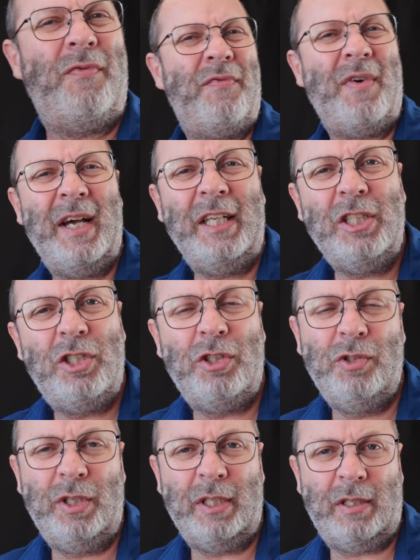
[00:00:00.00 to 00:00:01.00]
fine
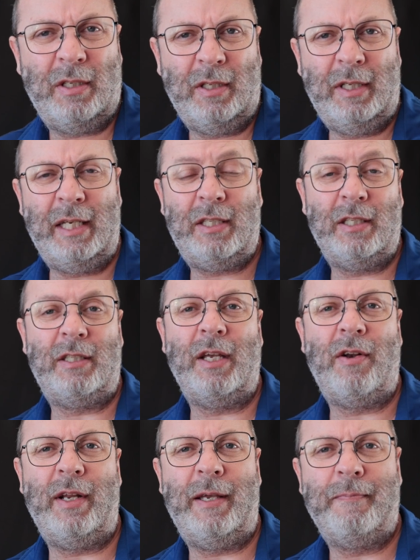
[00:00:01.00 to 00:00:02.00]
tune it
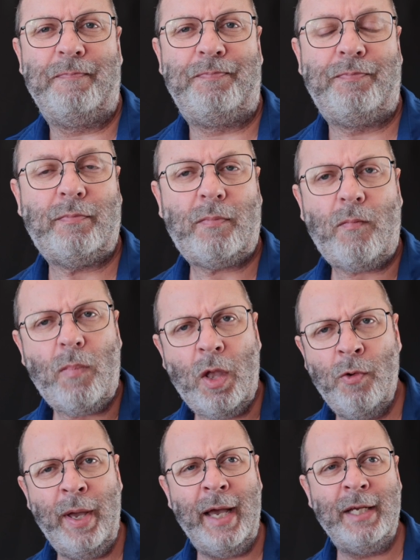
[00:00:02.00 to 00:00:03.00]
necessarily.
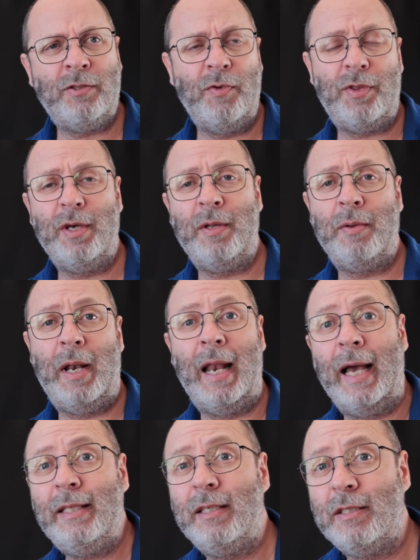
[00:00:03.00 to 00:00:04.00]
Whereas with the
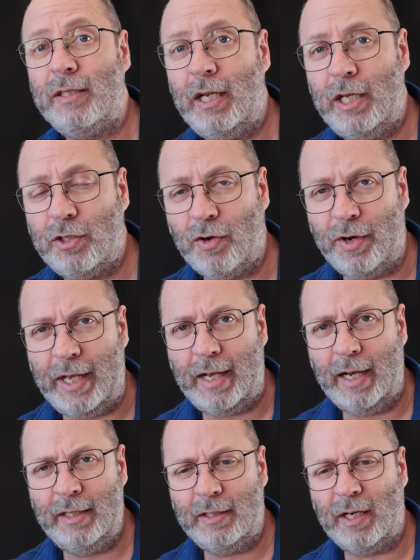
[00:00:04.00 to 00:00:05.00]
latest electronic
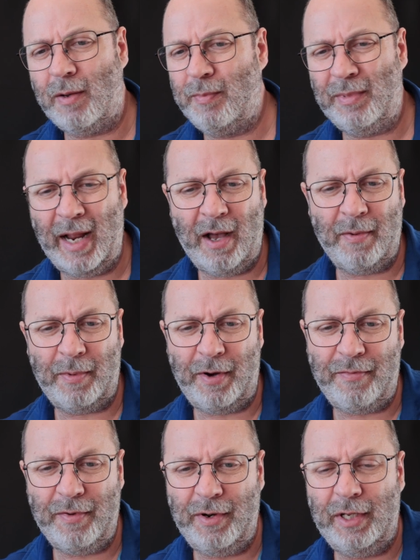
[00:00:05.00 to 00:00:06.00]
guns, and I'm now
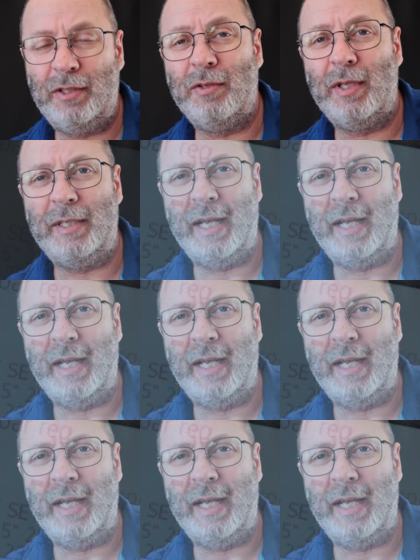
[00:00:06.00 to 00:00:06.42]
referring to the